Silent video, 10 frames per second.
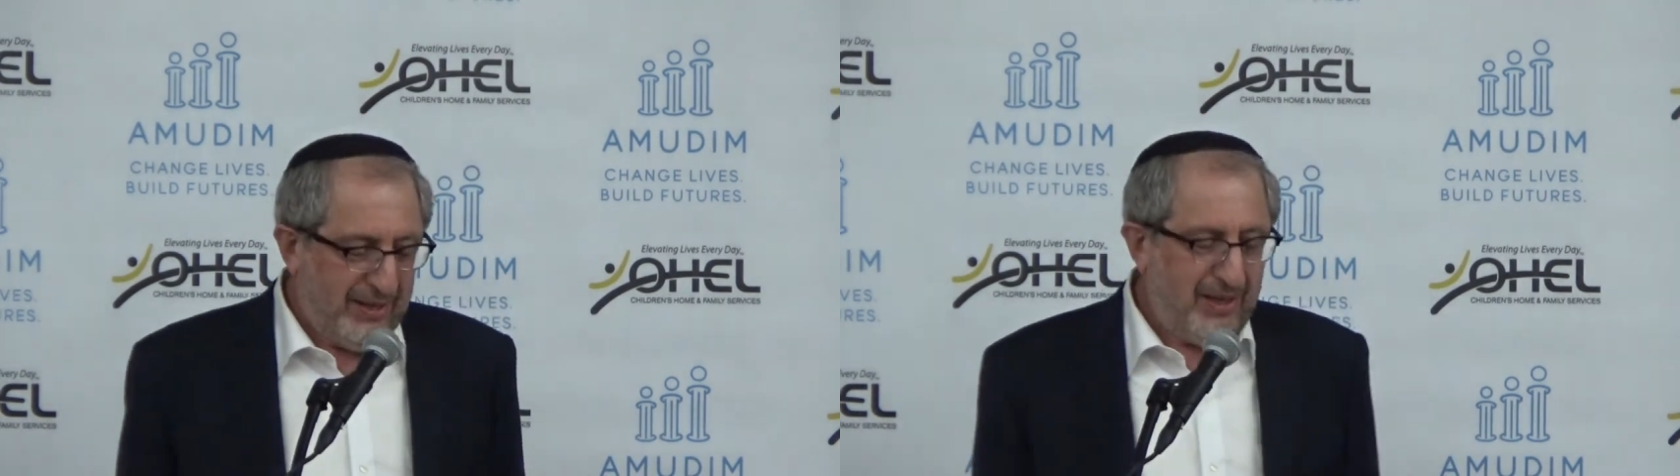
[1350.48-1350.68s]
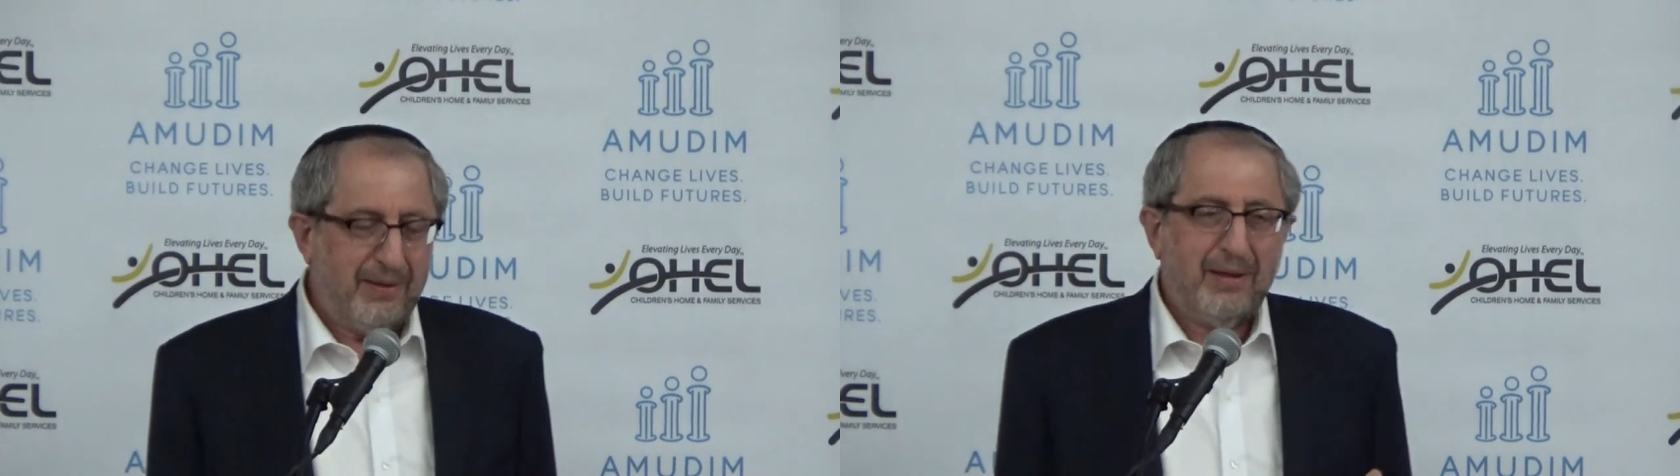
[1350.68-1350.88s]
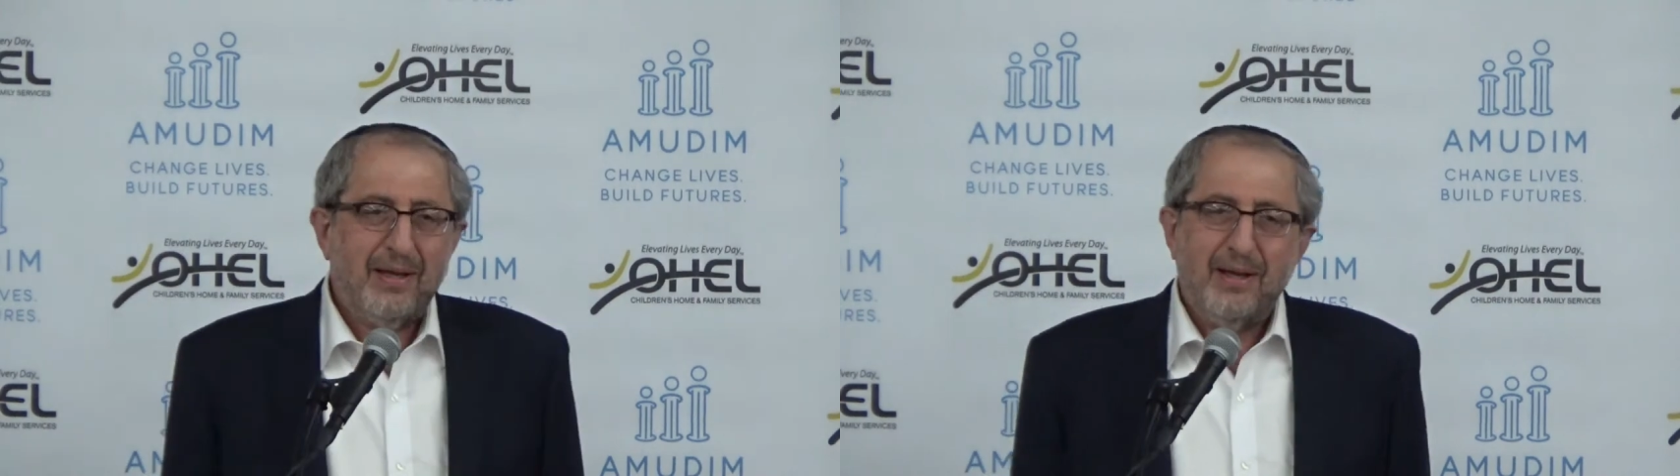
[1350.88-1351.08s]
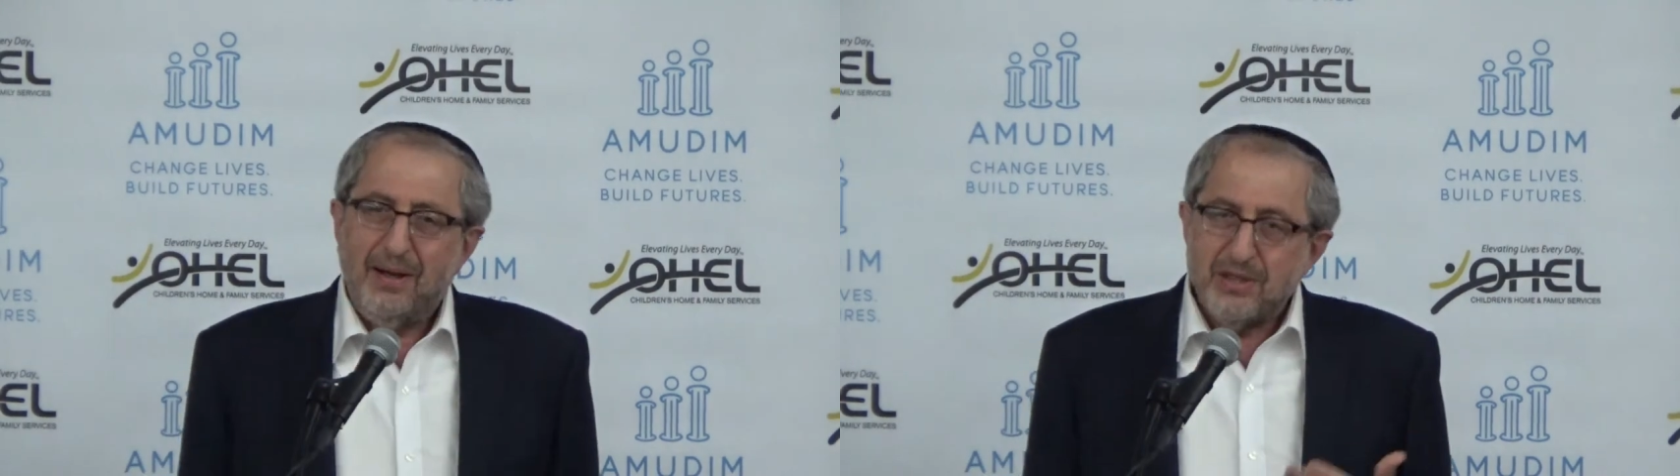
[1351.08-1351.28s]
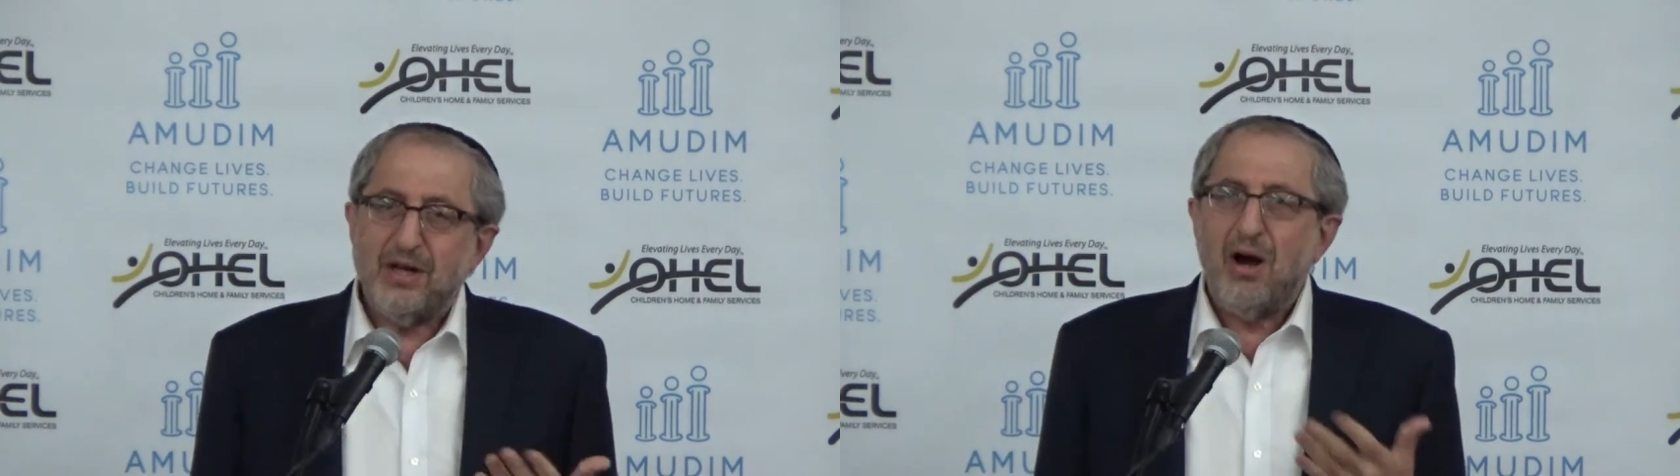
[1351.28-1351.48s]
You know,
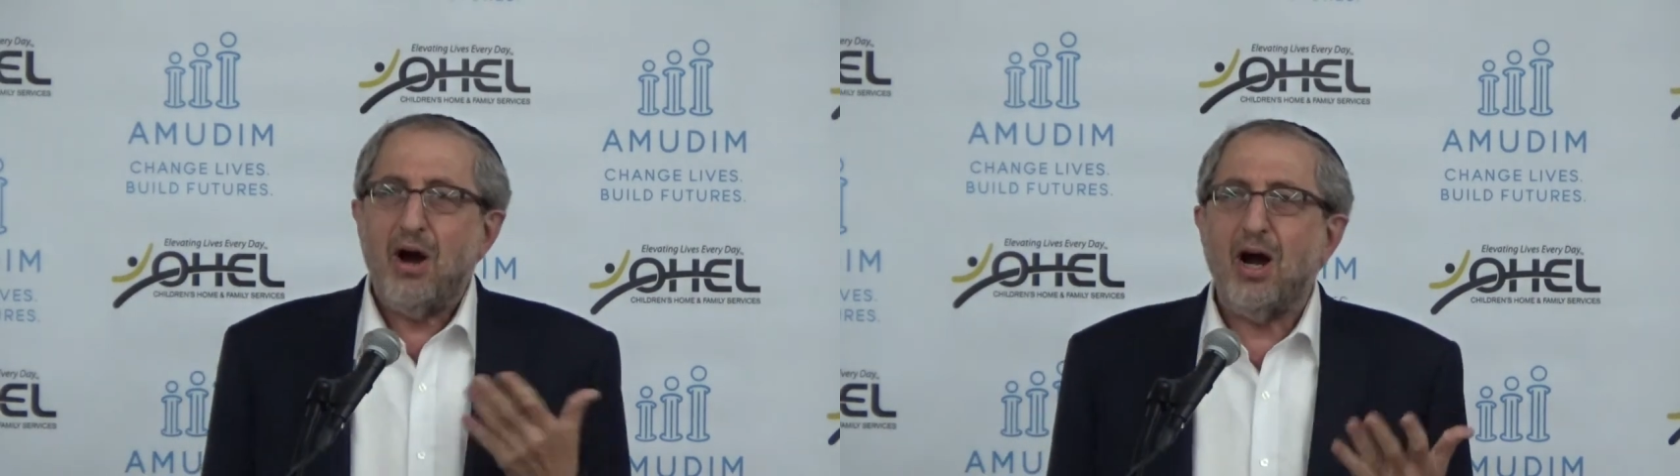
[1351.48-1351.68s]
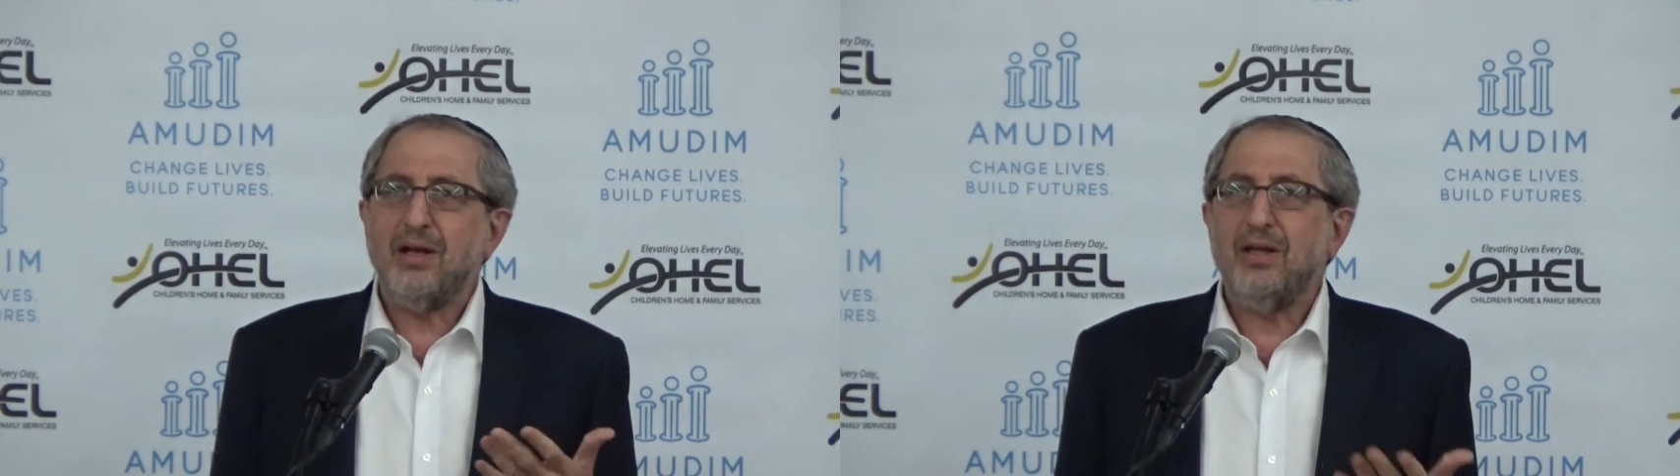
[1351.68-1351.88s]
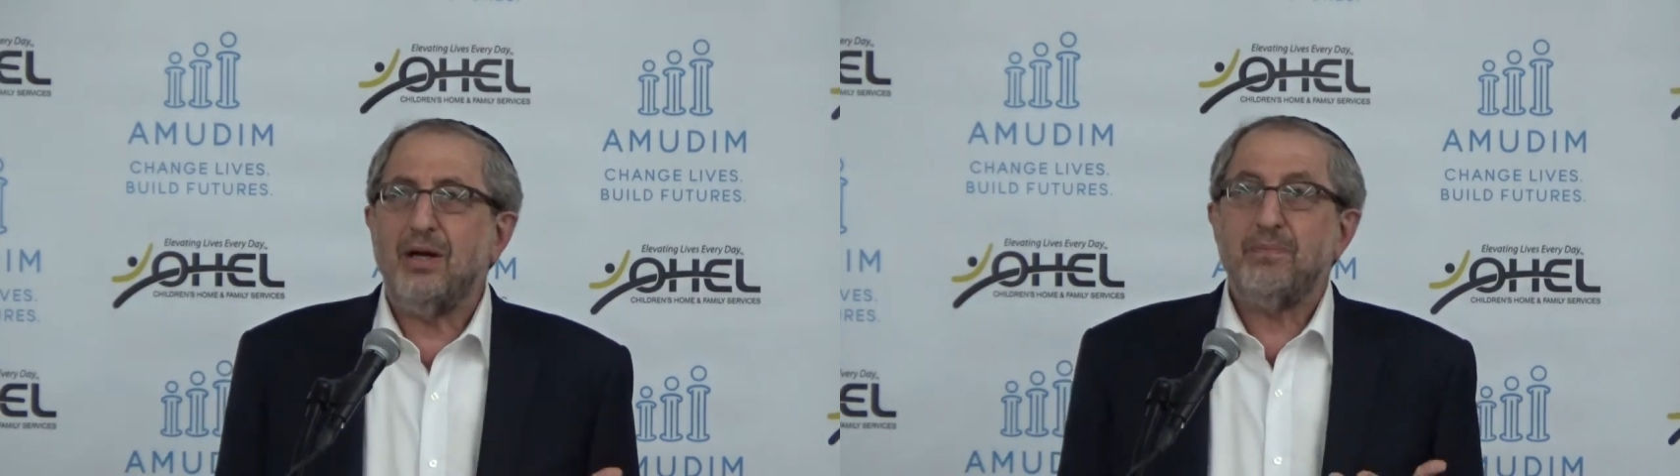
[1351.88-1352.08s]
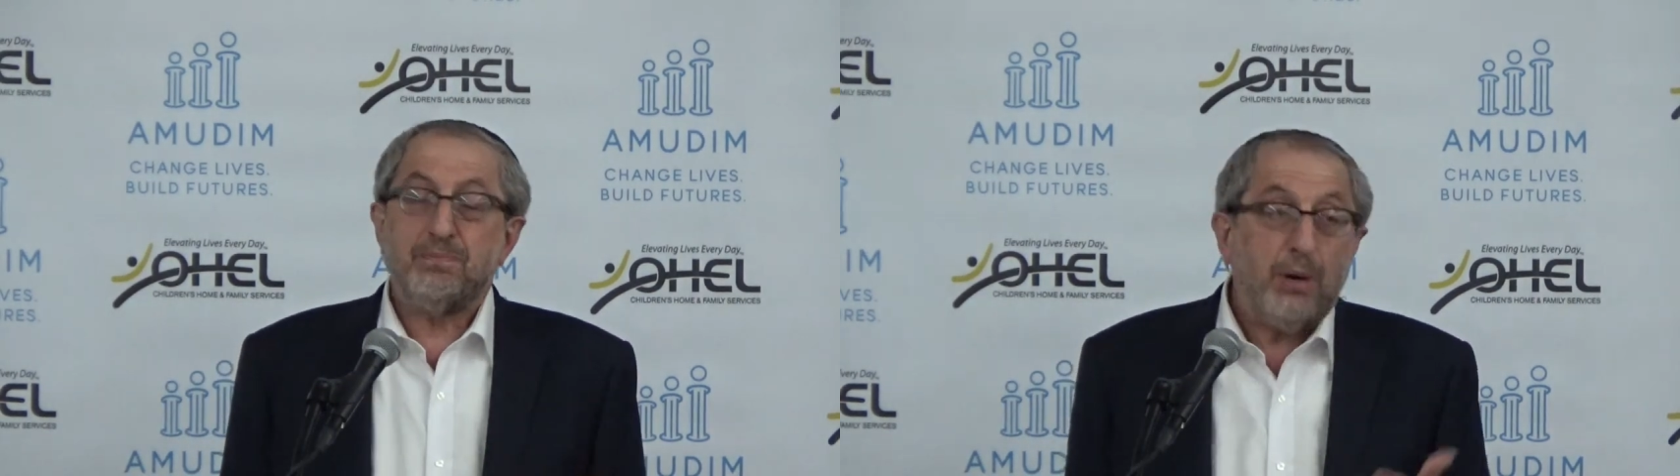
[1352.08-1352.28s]
it was a hard, you know,